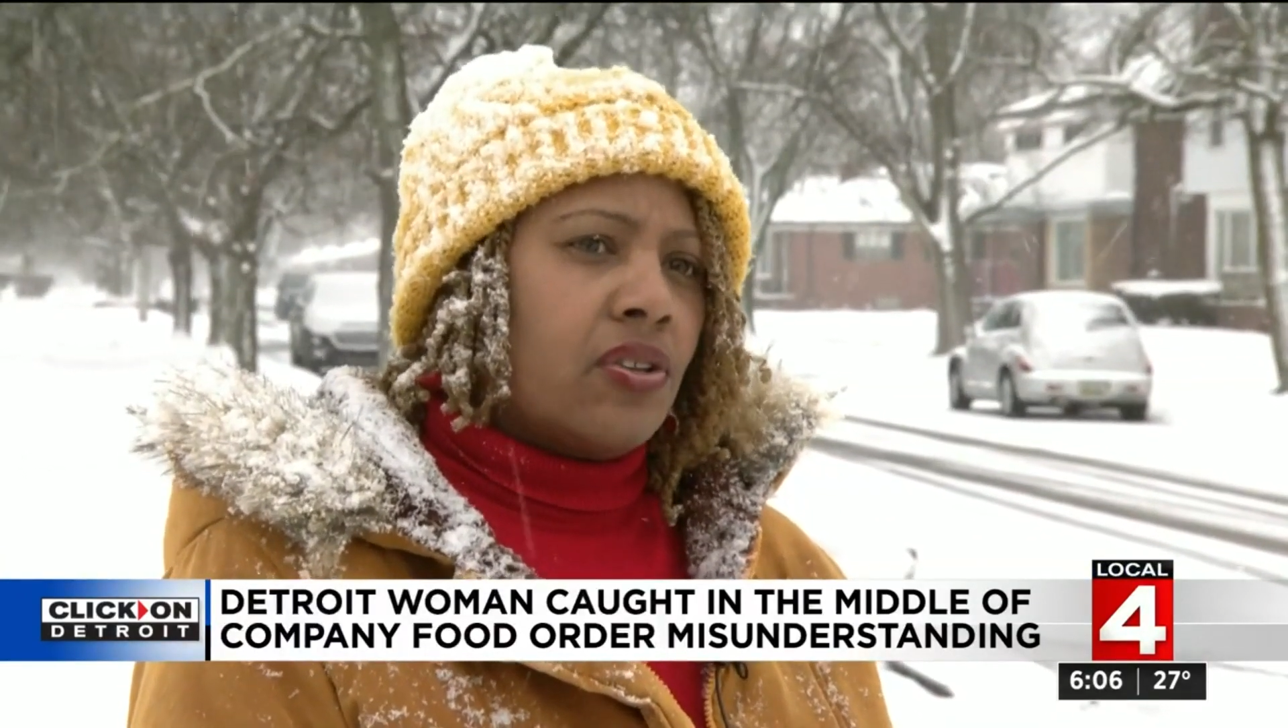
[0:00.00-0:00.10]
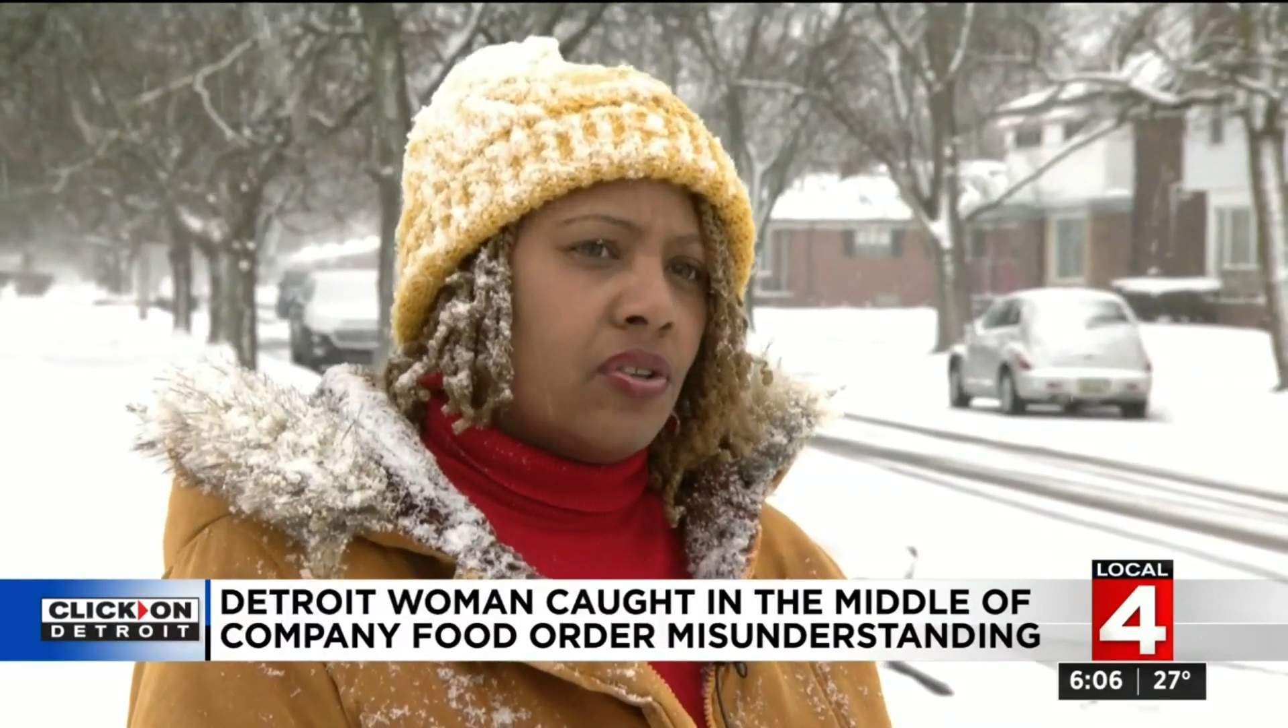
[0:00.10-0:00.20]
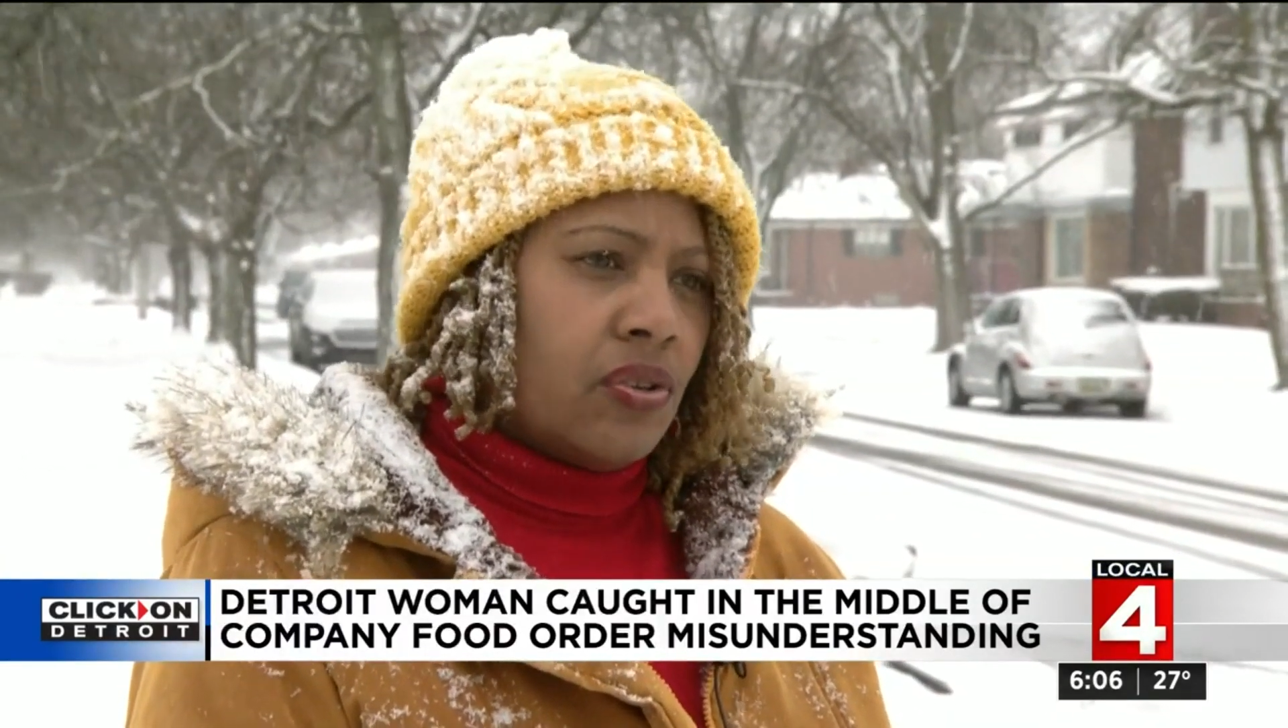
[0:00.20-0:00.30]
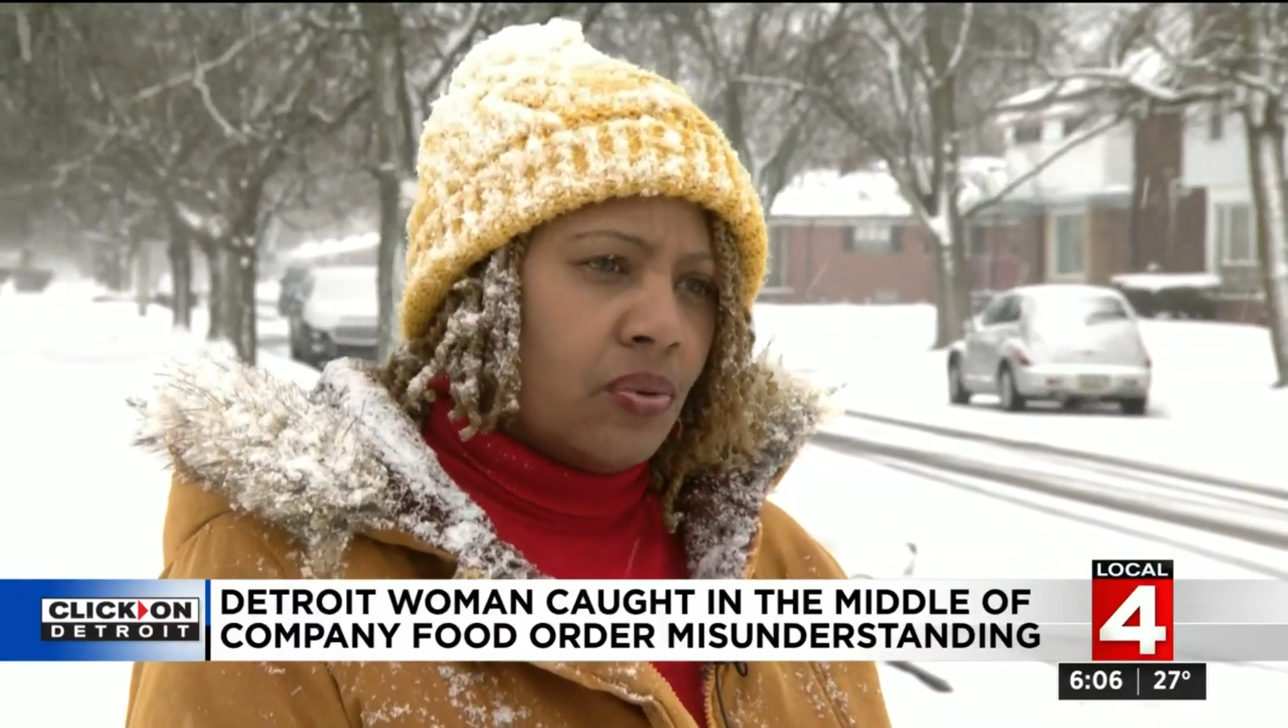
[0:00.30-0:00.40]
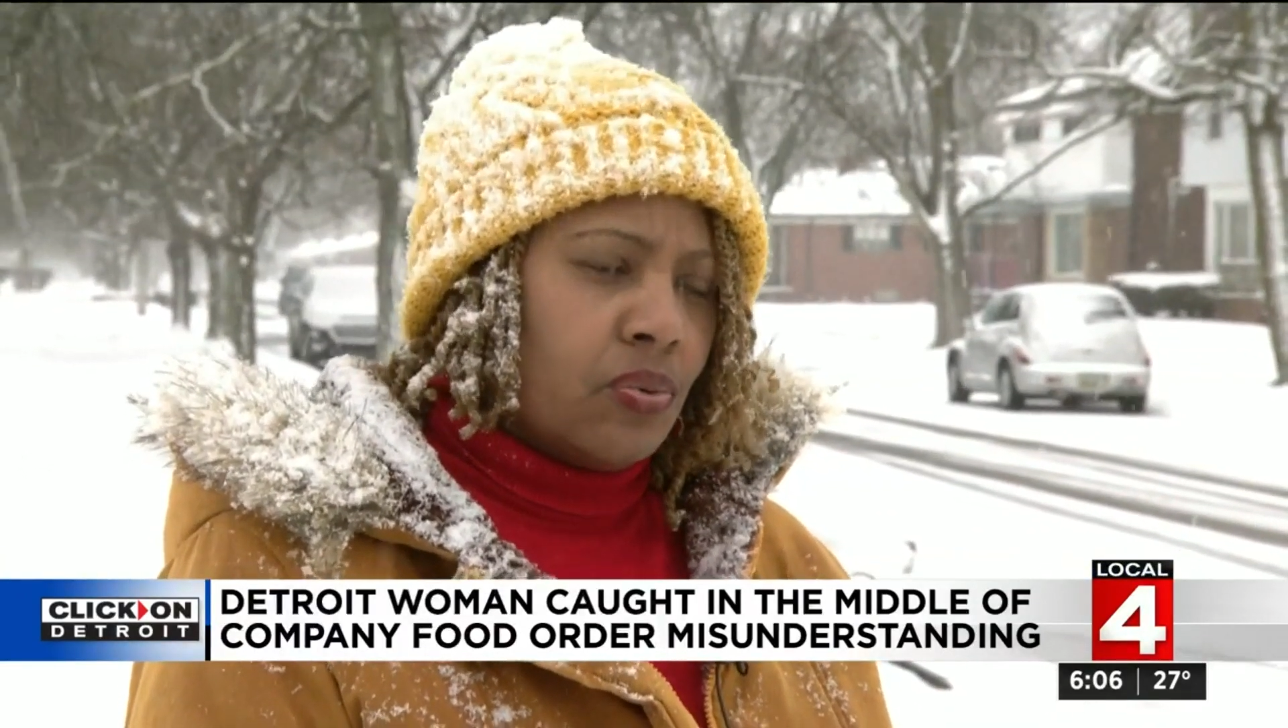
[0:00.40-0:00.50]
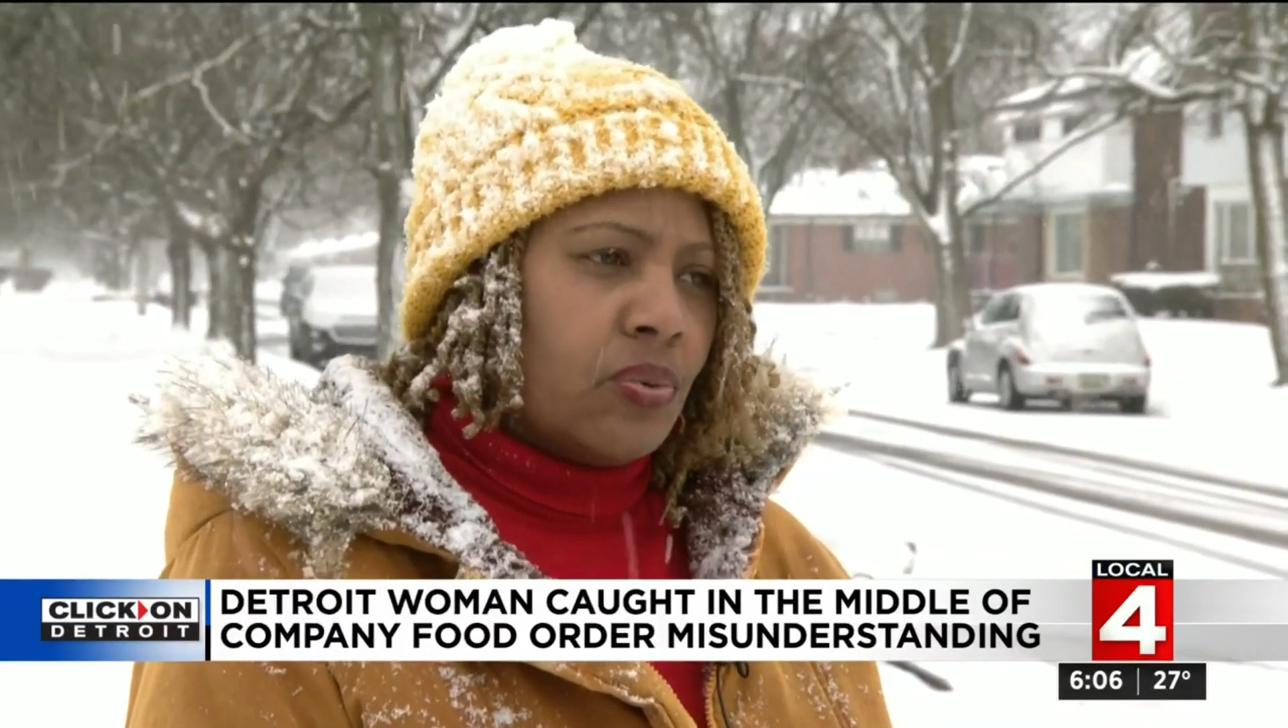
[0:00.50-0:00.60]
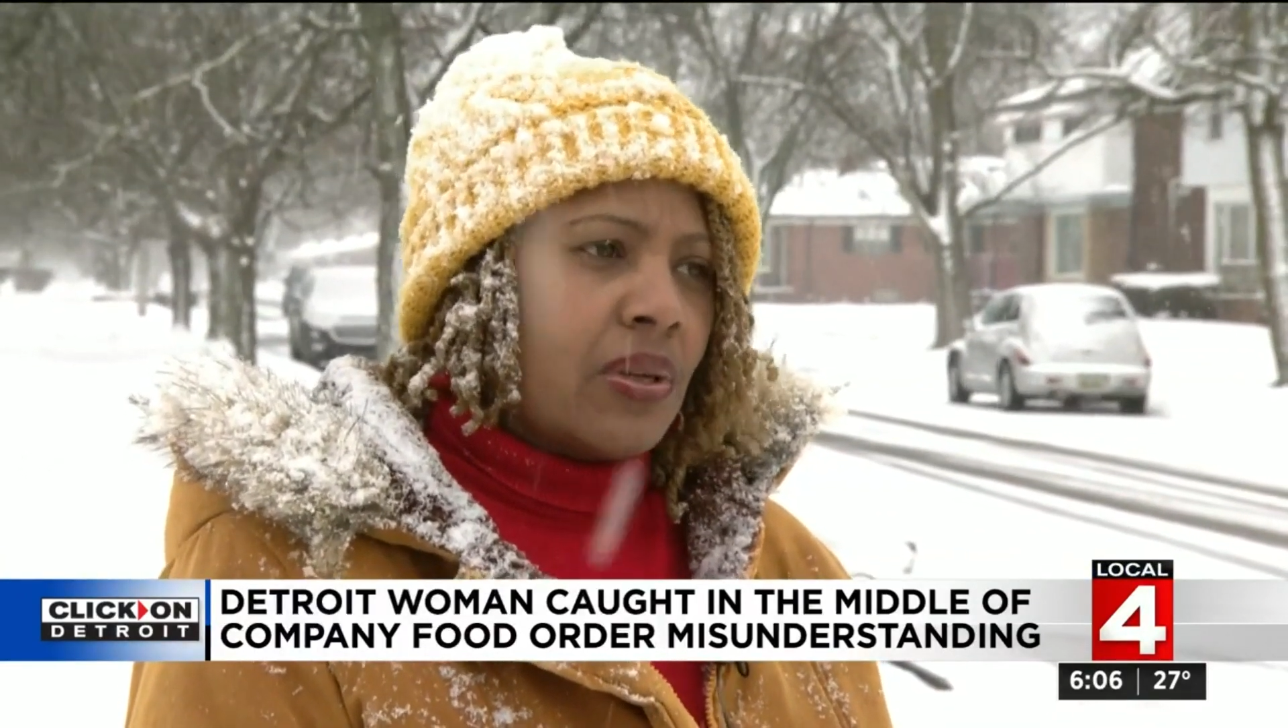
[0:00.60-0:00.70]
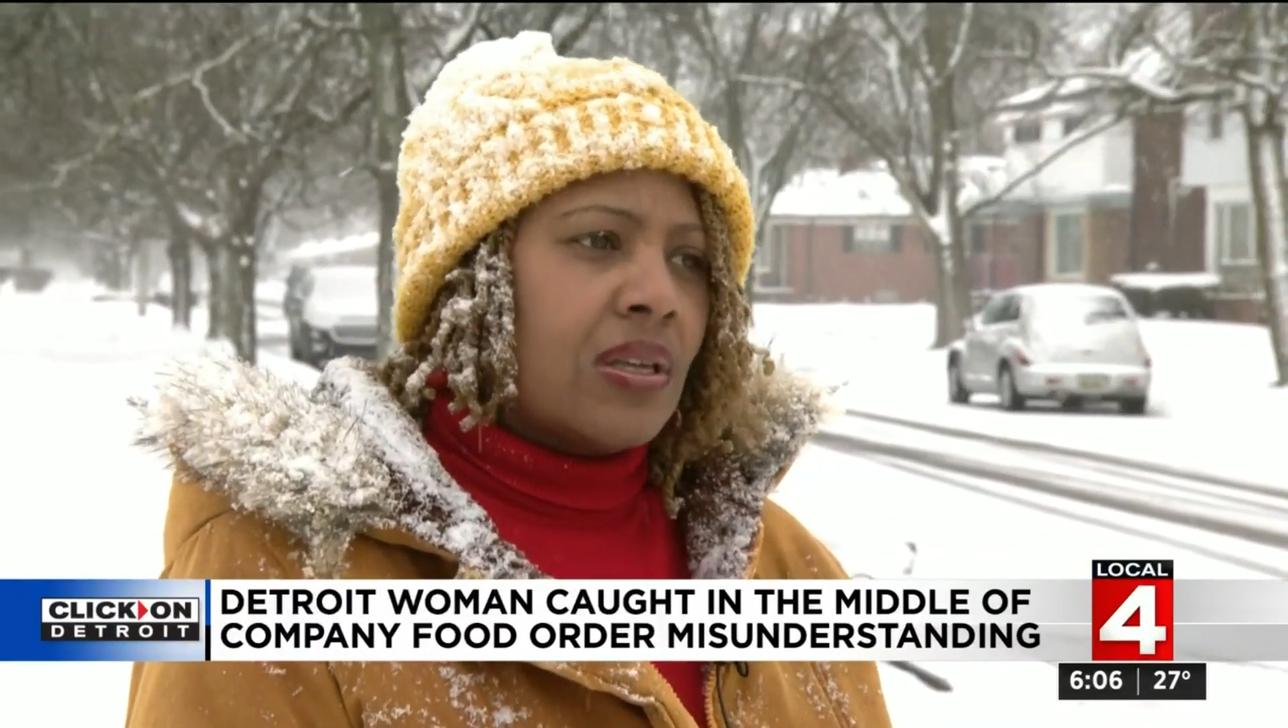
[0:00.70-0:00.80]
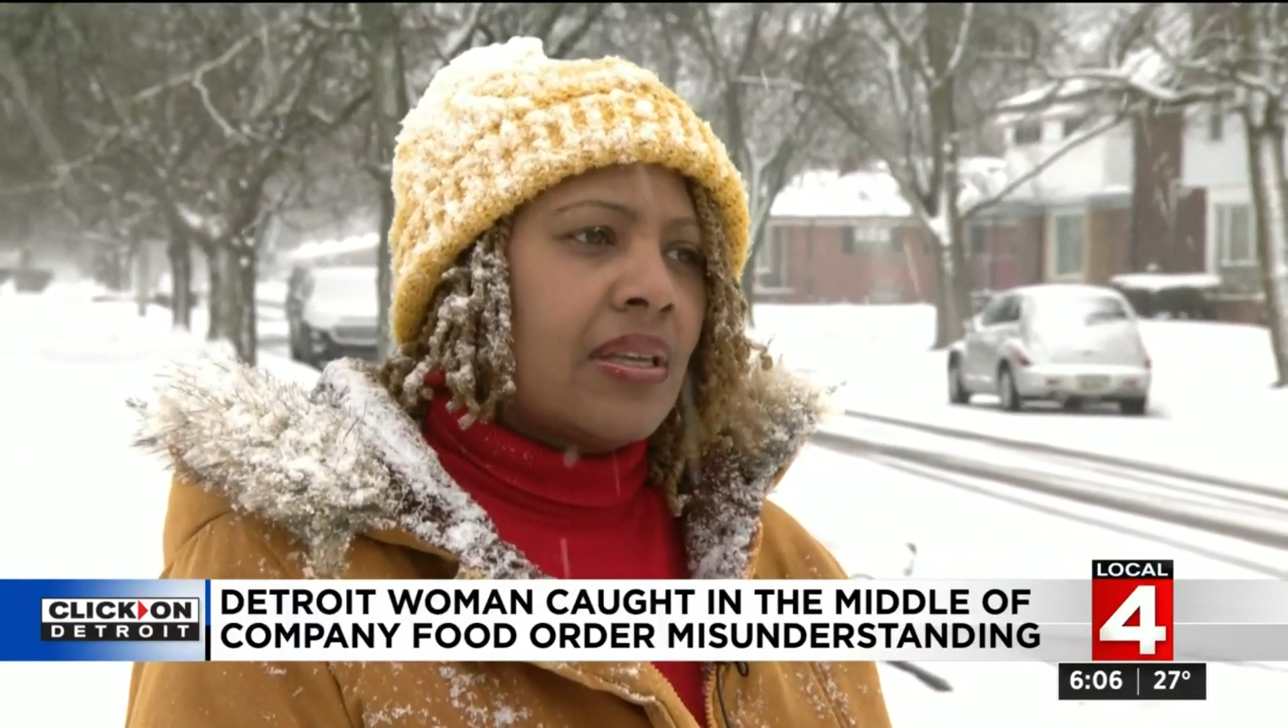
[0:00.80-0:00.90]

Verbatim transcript: you